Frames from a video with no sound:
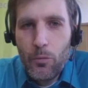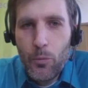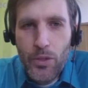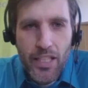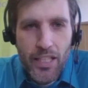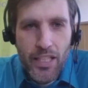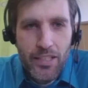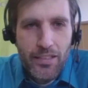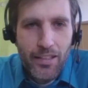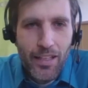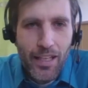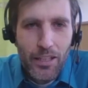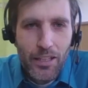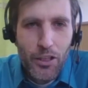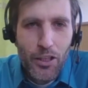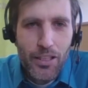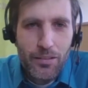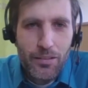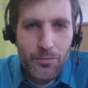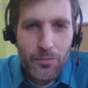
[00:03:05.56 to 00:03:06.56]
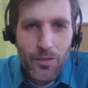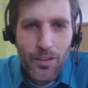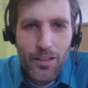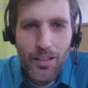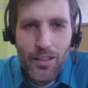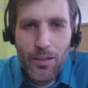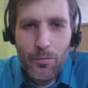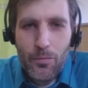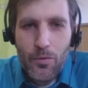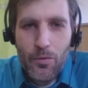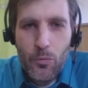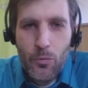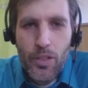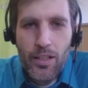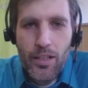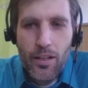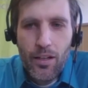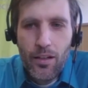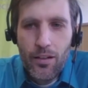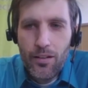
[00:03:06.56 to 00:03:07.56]
We did, actually.
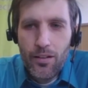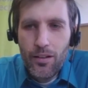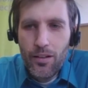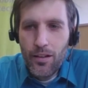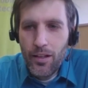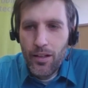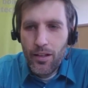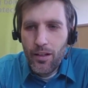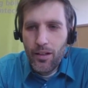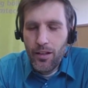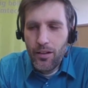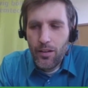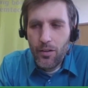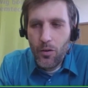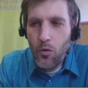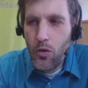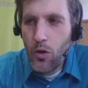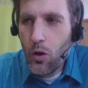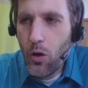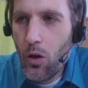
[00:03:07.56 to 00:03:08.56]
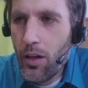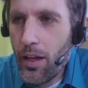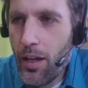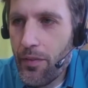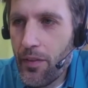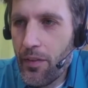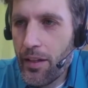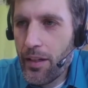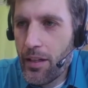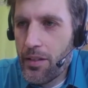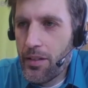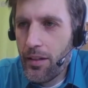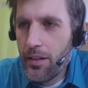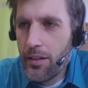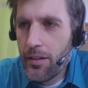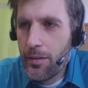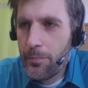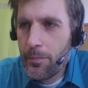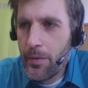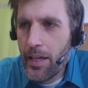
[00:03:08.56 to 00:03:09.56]
Overall, I think
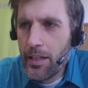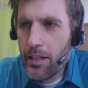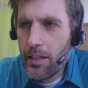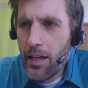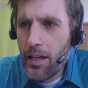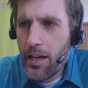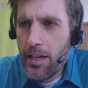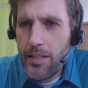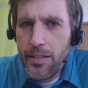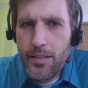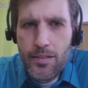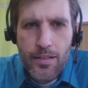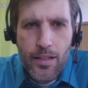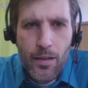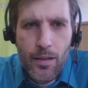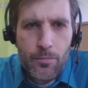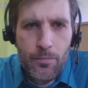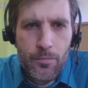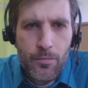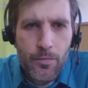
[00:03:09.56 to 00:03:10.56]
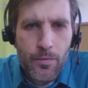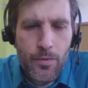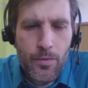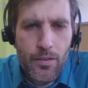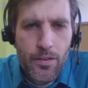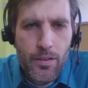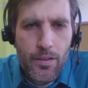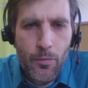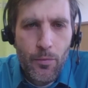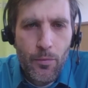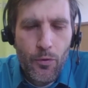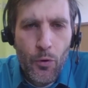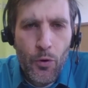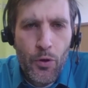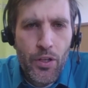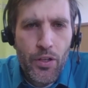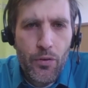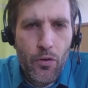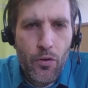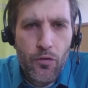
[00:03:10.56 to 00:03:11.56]
analyzed some
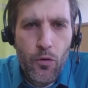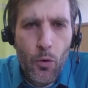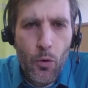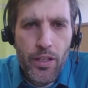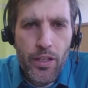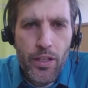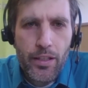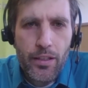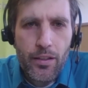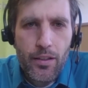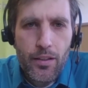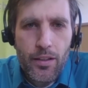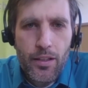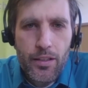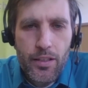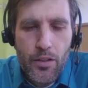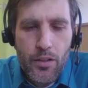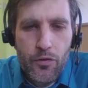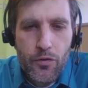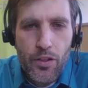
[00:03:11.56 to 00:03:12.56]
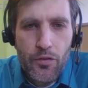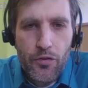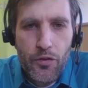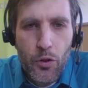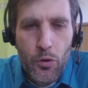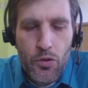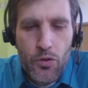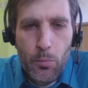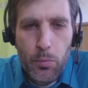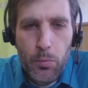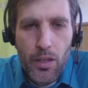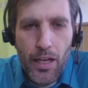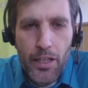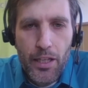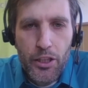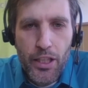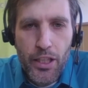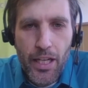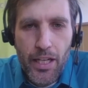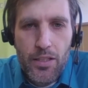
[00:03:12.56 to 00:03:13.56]
30 or 40 different fuel
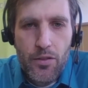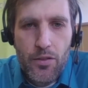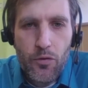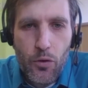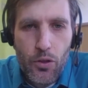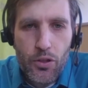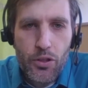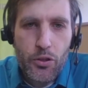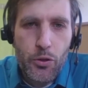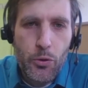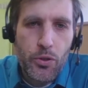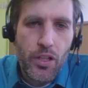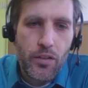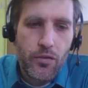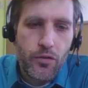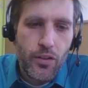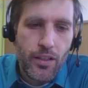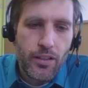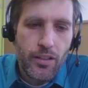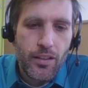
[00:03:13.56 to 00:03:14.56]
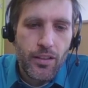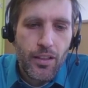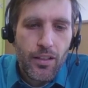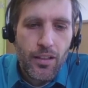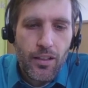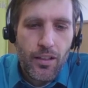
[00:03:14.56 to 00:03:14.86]
supply chains for 2 different